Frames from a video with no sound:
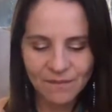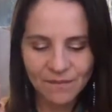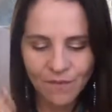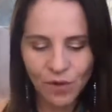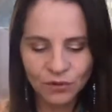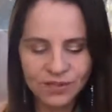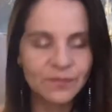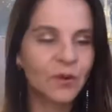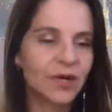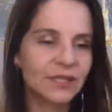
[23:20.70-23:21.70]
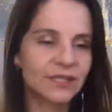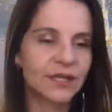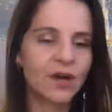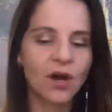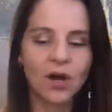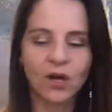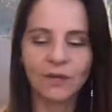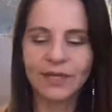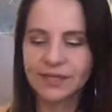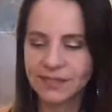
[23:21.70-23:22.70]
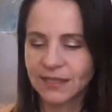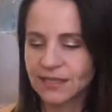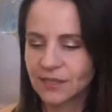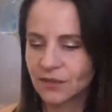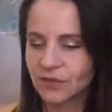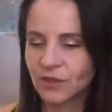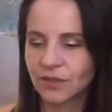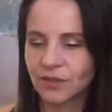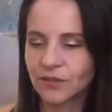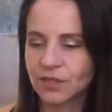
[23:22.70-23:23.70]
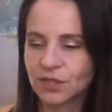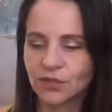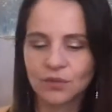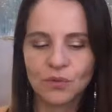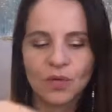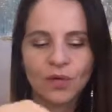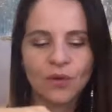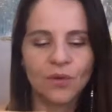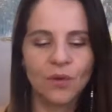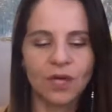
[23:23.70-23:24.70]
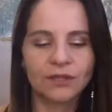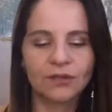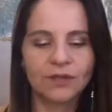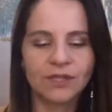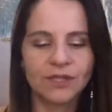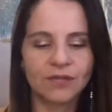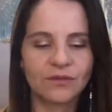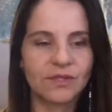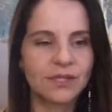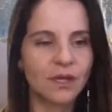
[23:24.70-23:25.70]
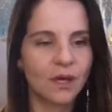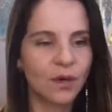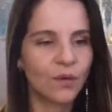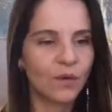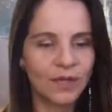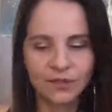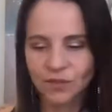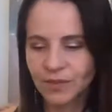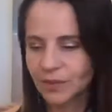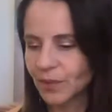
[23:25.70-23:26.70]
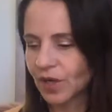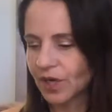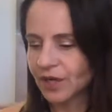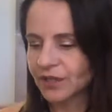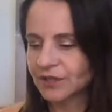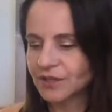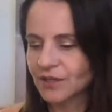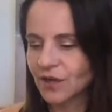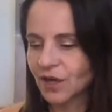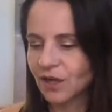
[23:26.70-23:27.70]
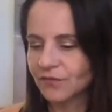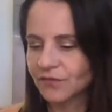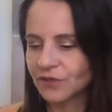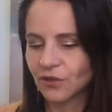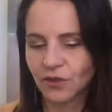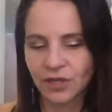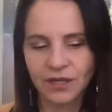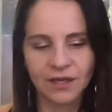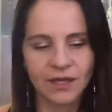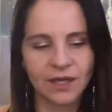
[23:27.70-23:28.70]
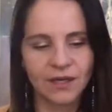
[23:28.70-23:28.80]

most important than all, it's listen to your intuition, to what crystals wanted to be part of your